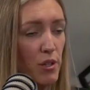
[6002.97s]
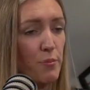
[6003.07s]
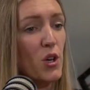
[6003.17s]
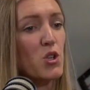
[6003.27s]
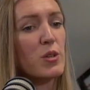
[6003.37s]
And
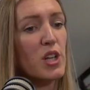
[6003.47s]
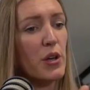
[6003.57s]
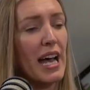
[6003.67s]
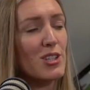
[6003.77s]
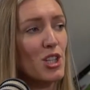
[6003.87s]
because we don't
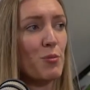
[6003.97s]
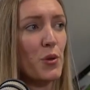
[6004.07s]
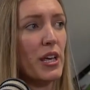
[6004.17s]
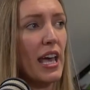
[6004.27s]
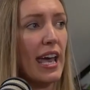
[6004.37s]
know how to
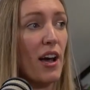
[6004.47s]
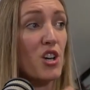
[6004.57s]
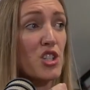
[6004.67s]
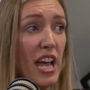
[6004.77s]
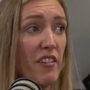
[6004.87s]
communicate our
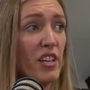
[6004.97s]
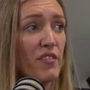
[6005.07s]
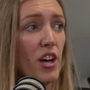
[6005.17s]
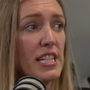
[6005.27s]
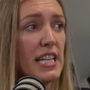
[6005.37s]
sharing of
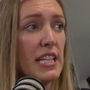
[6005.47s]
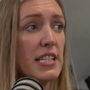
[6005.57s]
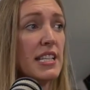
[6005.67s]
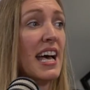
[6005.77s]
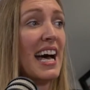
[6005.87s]

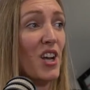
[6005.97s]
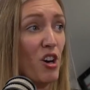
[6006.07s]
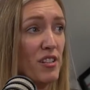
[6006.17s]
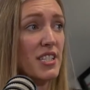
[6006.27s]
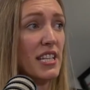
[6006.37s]
ideas and
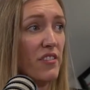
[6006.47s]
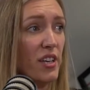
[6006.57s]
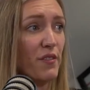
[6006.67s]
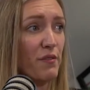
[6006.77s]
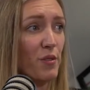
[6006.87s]
our receiving
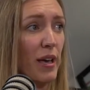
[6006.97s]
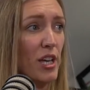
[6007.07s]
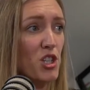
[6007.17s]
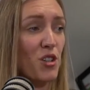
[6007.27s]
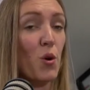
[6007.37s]
of
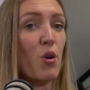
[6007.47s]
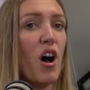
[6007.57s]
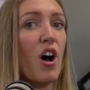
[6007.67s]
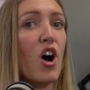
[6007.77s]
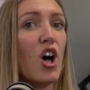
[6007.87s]
information or
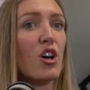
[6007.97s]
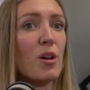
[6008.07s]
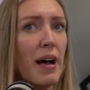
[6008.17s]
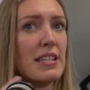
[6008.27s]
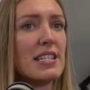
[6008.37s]
our, our
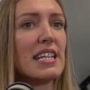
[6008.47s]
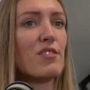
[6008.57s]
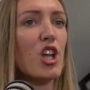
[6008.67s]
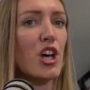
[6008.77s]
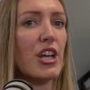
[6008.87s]
capacity of
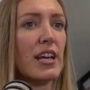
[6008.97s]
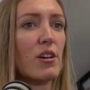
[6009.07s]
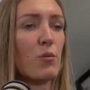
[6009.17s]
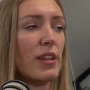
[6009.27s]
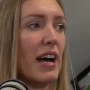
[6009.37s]
learning
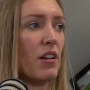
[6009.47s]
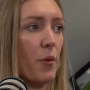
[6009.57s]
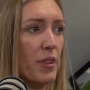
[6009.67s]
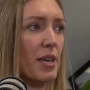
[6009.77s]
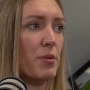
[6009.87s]
without like
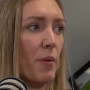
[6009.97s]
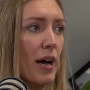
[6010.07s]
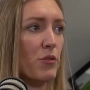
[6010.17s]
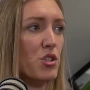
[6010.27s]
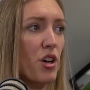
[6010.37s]
with keeping our
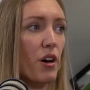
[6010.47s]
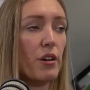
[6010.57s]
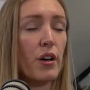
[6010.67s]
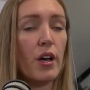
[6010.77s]
mouths shut,